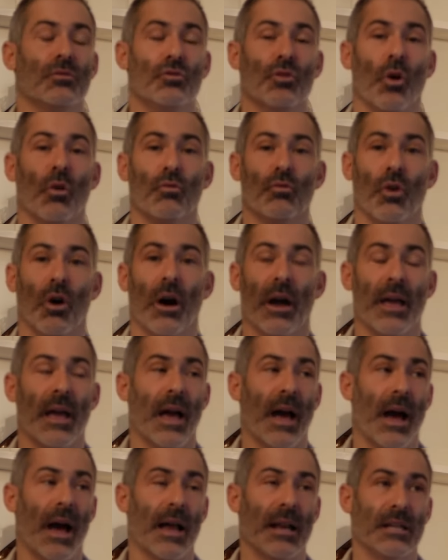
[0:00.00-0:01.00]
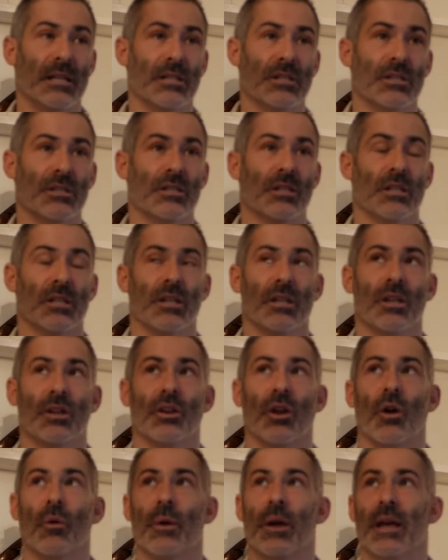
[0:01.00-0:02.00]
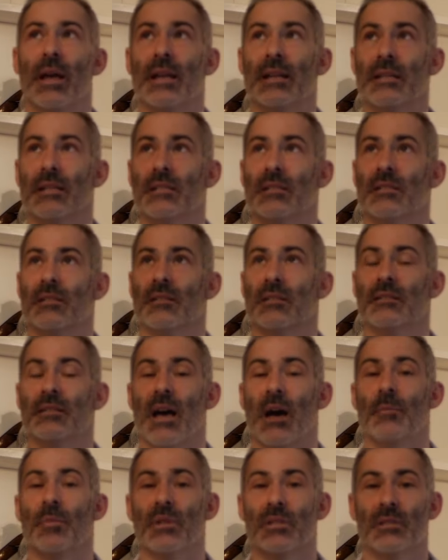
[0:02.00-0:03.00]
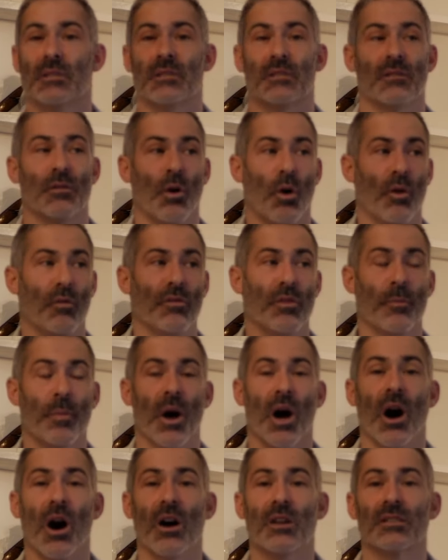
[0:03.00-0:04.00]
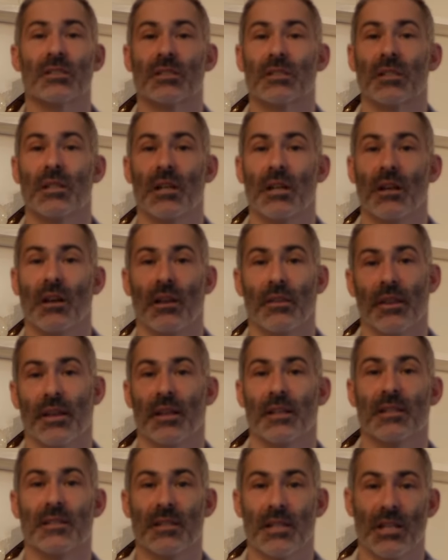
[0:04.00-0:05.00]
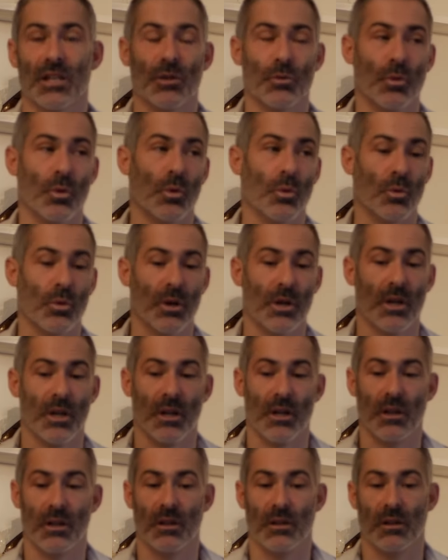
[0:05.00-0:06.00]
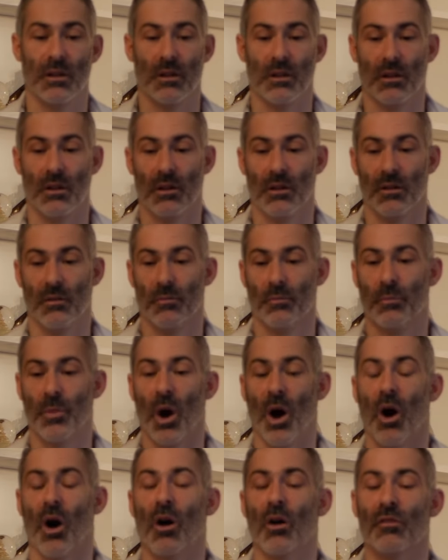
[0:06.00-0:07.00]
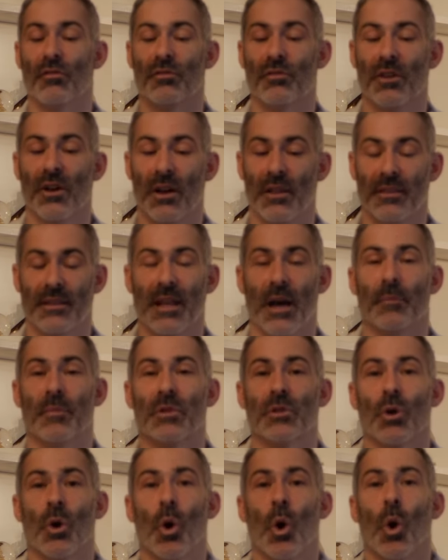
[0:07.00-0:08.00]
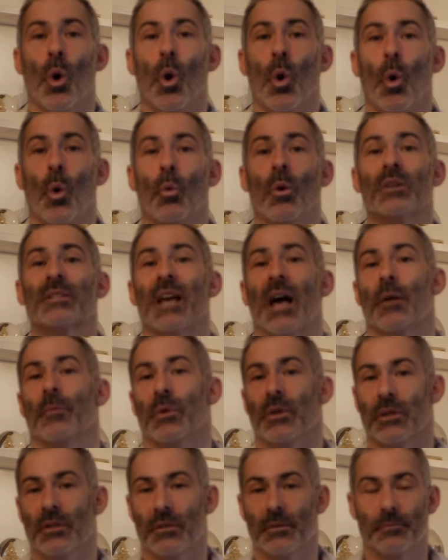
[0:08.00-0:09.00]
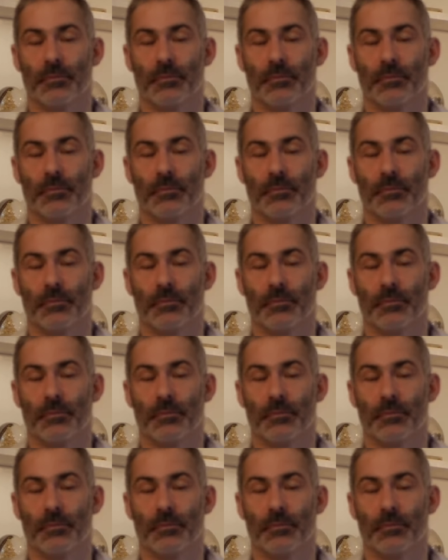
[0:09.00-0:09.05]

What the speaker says: not right, and you know, is the damage of the past and the continual part of the damage, what's happened.